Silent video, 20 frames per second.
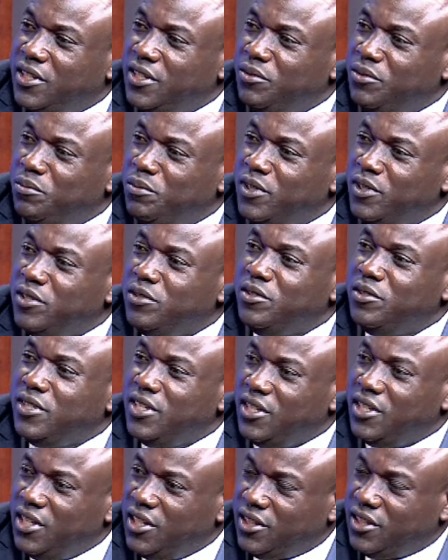And we started
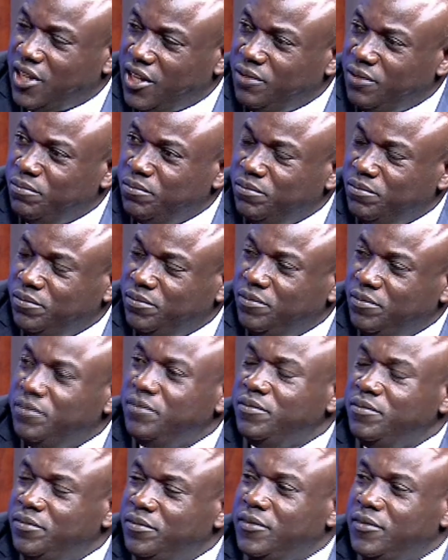operations at that
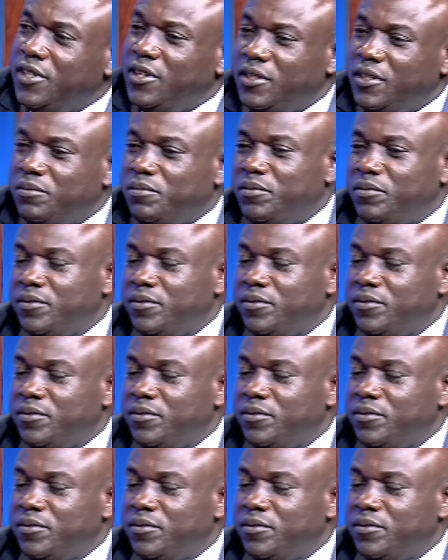time. Okay.